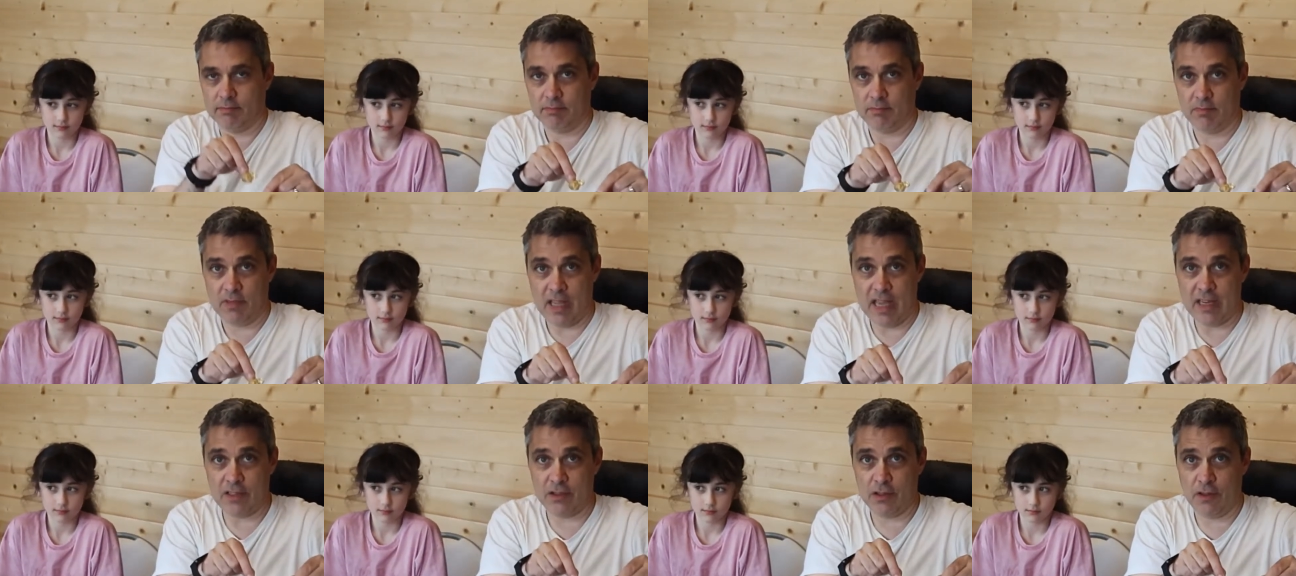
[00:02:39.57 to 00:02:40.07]

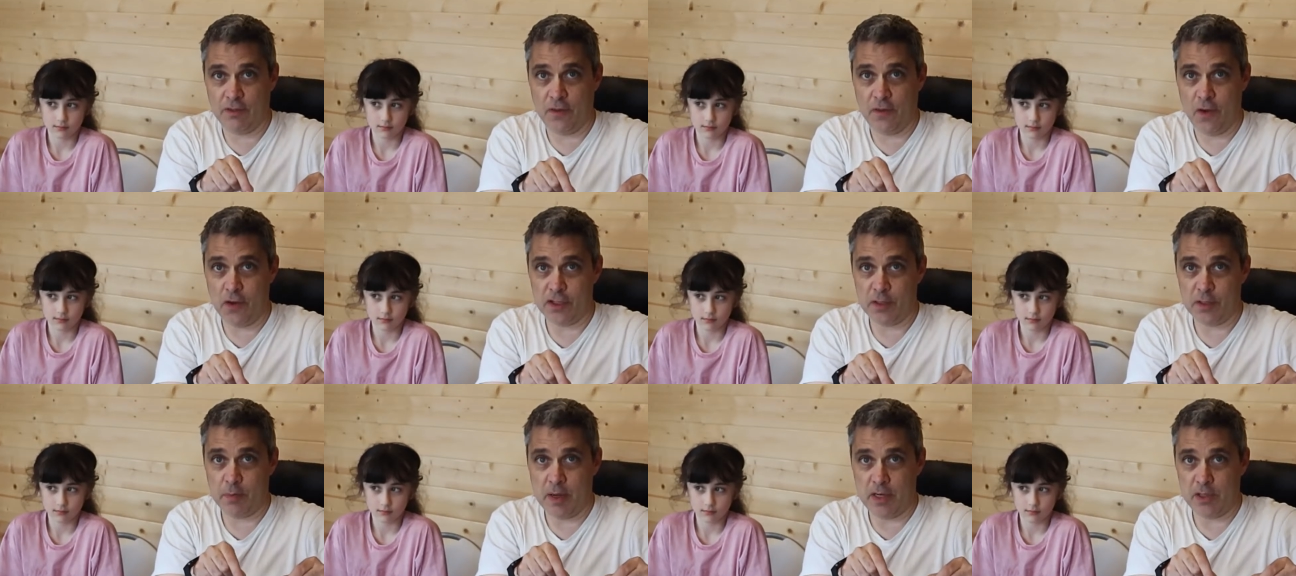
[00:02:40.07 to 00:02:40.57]
Speaker 1: That's the
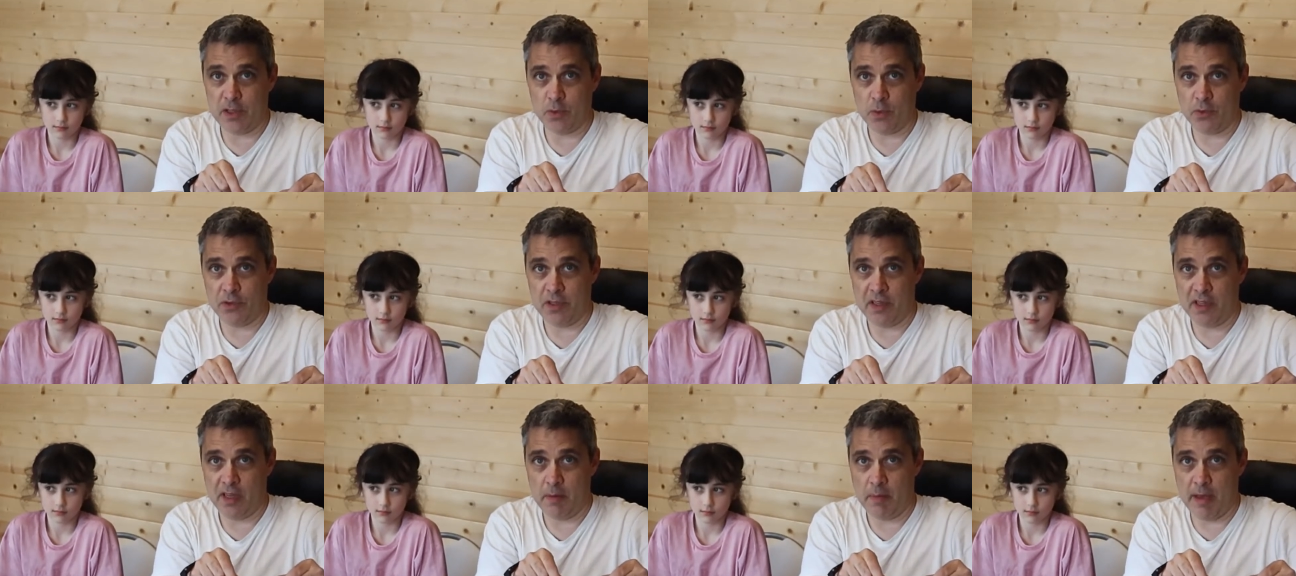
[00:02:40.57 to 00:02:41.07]
first special
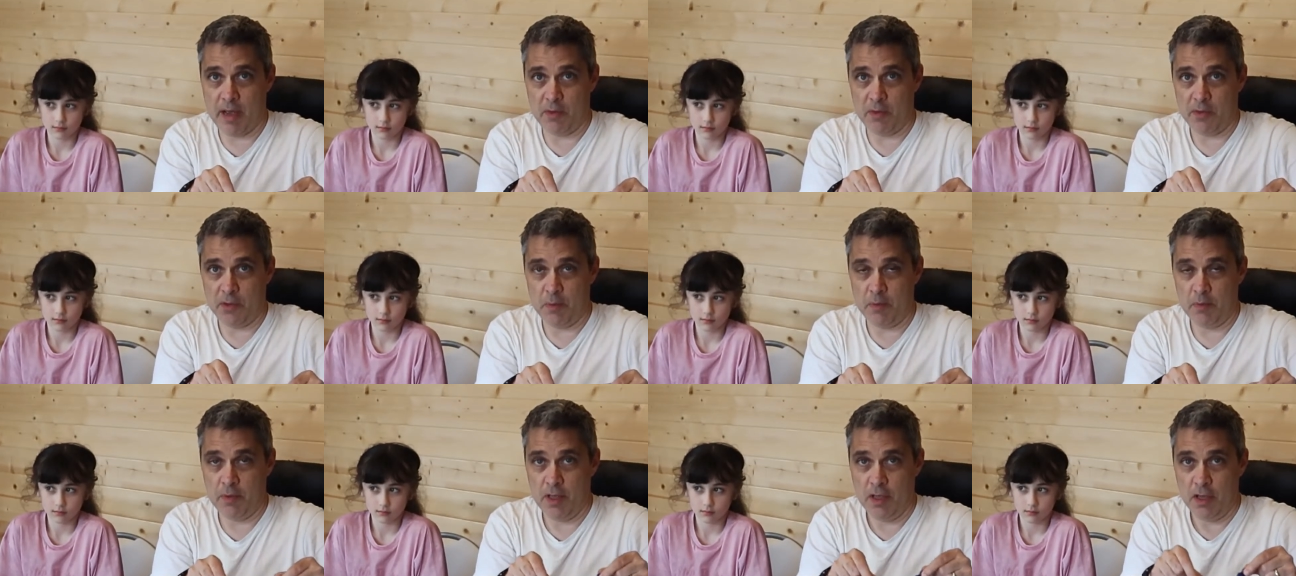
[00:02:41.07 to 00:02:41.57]
thing about
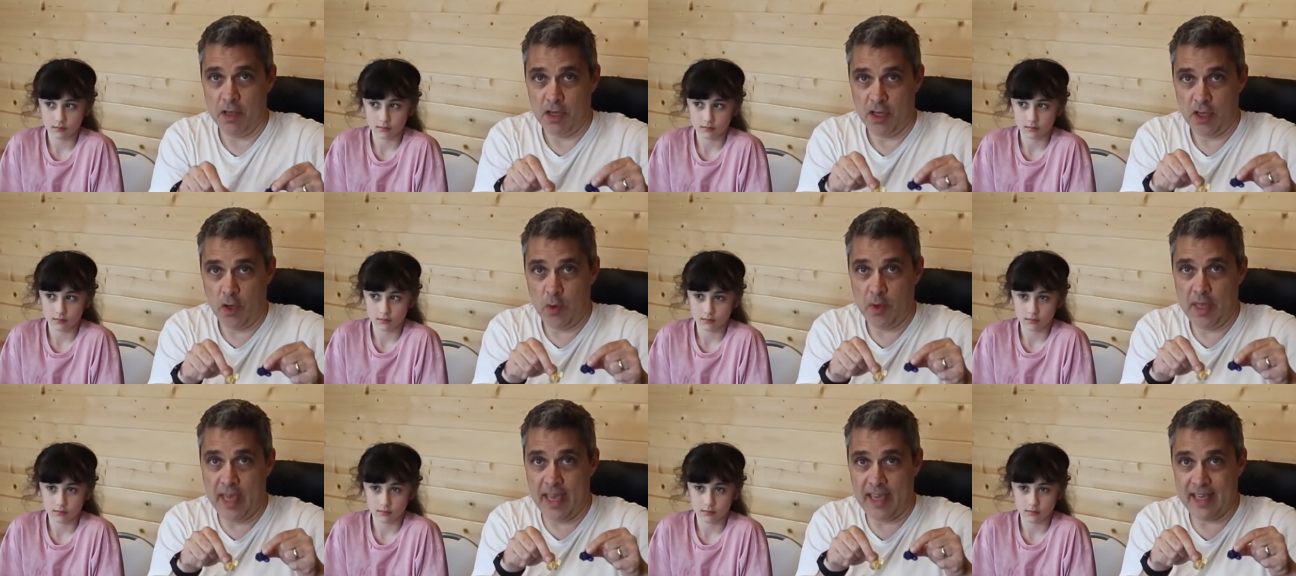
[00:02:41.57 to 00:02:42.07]
them.
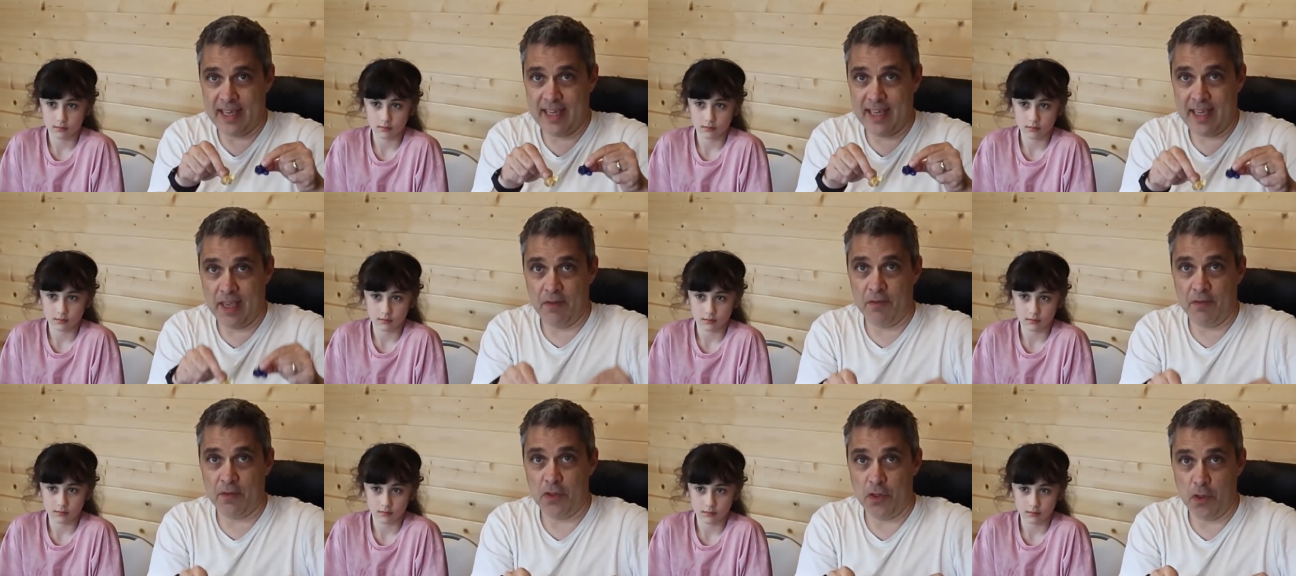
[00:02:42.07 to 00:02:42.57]
You get
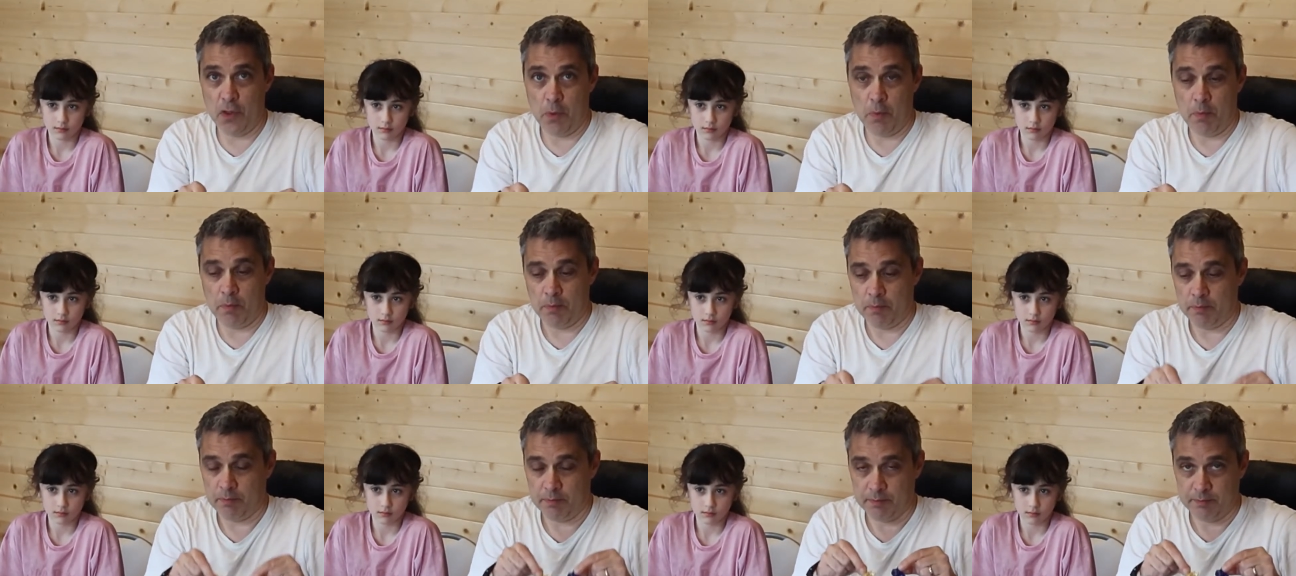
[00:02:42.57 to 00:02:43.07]
given them.